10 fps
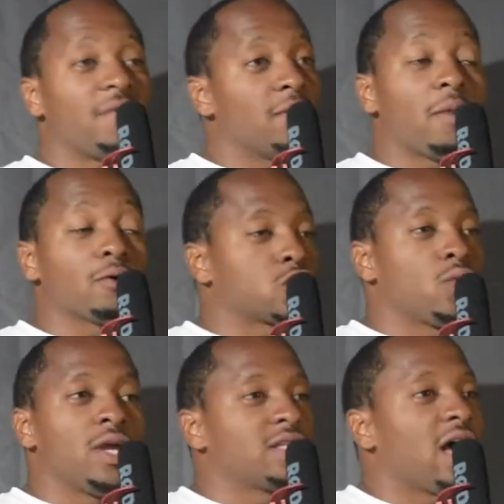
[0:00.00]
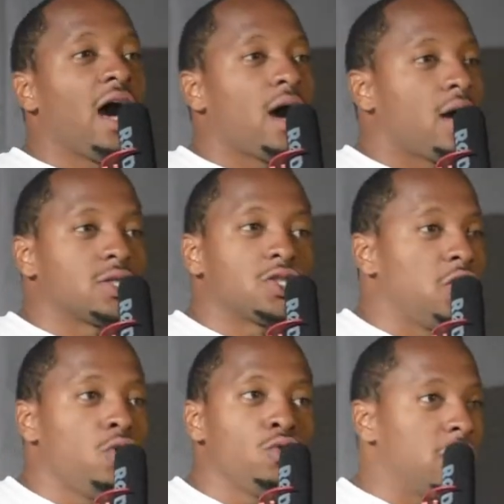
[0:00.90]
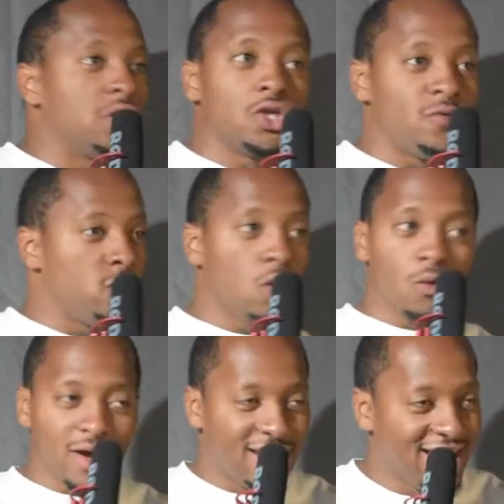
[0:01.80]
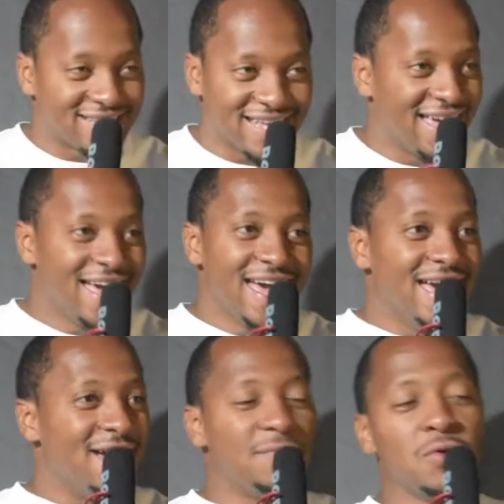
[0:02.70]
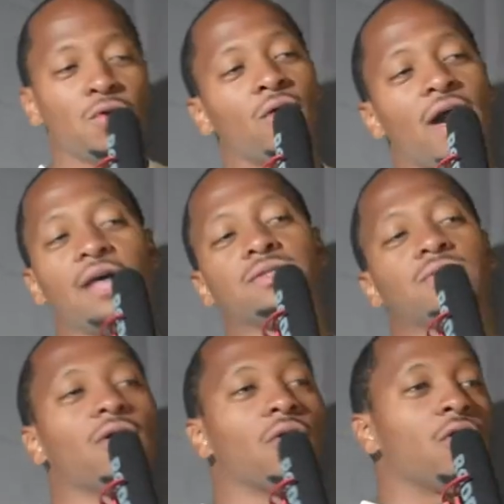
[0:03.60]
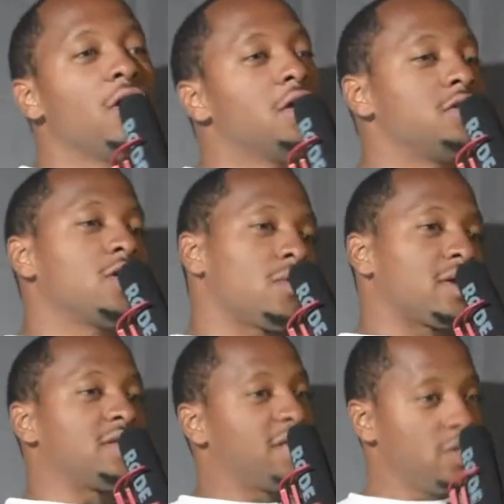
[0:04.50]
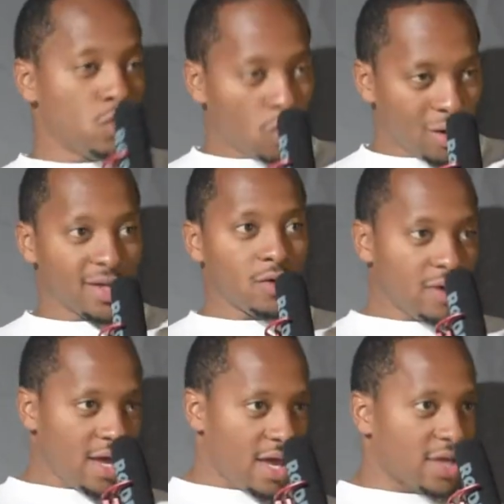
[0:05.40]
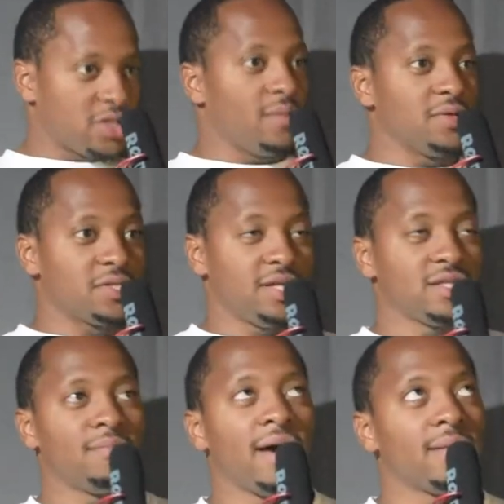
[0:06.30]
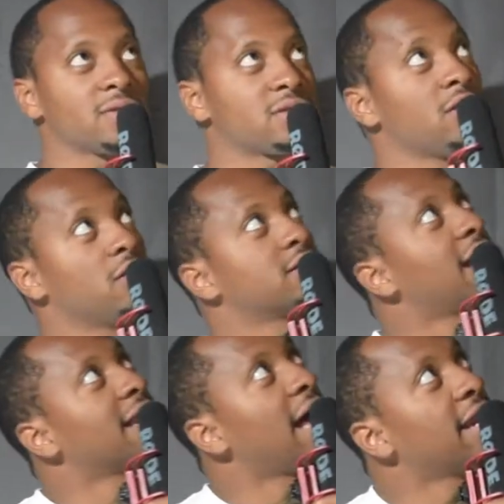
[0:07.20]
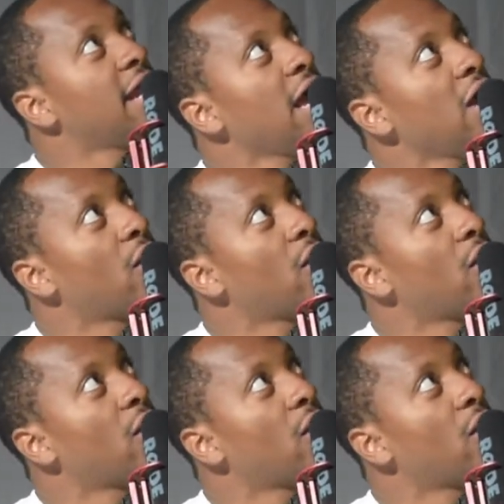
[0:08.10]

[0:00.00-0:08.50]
About 20 times until you don't listen. If you don't answer her, she gonna continue calling your name. She'll be sitting at the bottom of the stairs. Lynell.